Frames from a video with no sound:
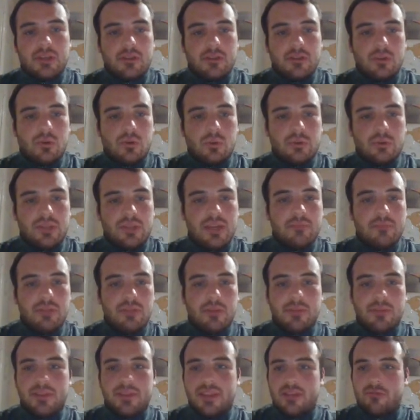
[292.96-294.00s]
things called
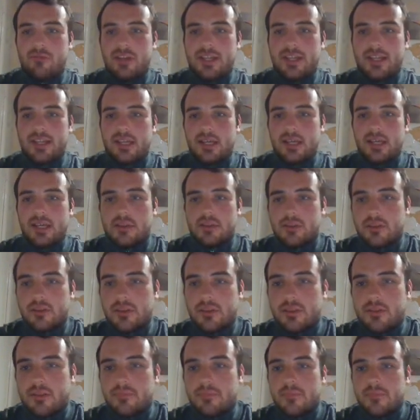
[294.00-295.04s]
implementing
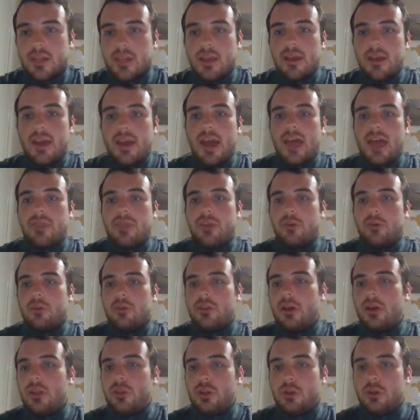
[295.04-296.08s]
regulations, and
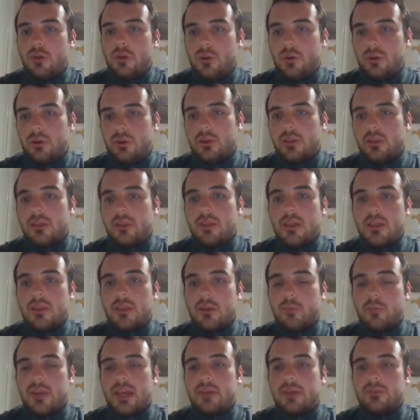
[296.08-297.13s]
those are the laws
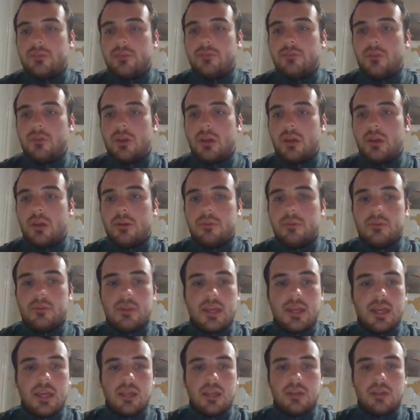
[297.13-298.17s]
that we have to follow
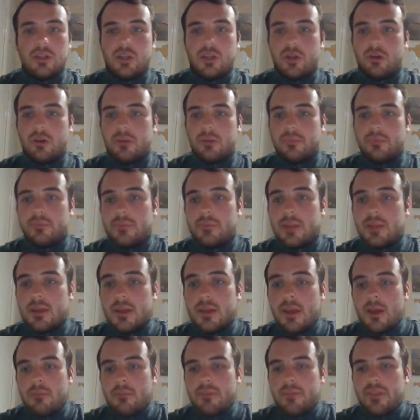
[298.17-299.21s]
in Europe.
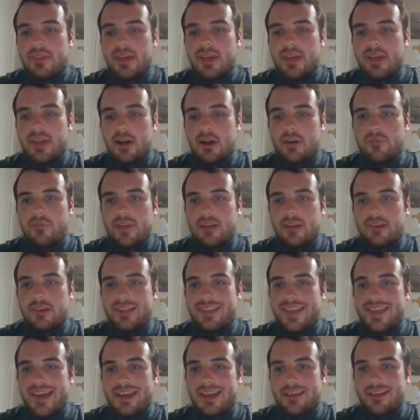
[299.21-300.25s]
But they are very
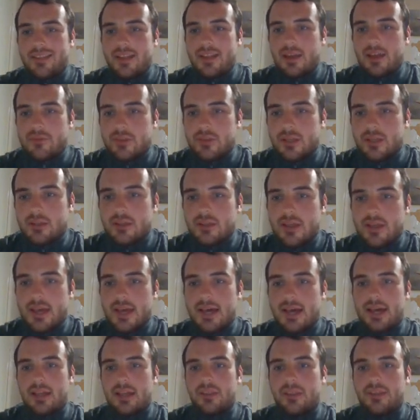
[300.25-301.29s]
text heavy,
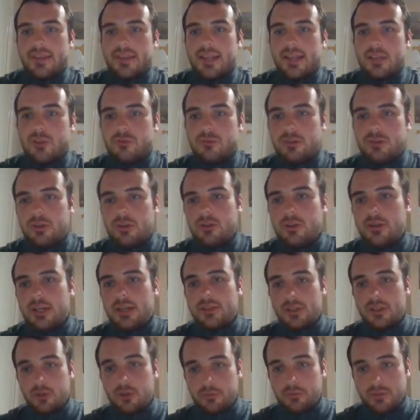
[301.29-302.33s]
and unless you're a
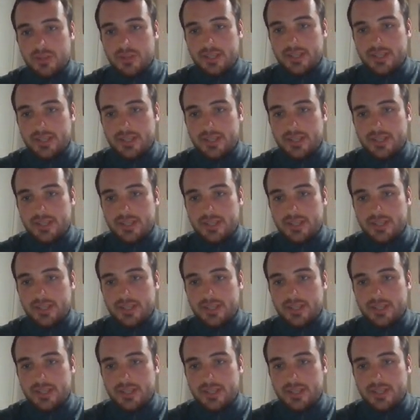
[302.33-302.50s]
lawyer, they're not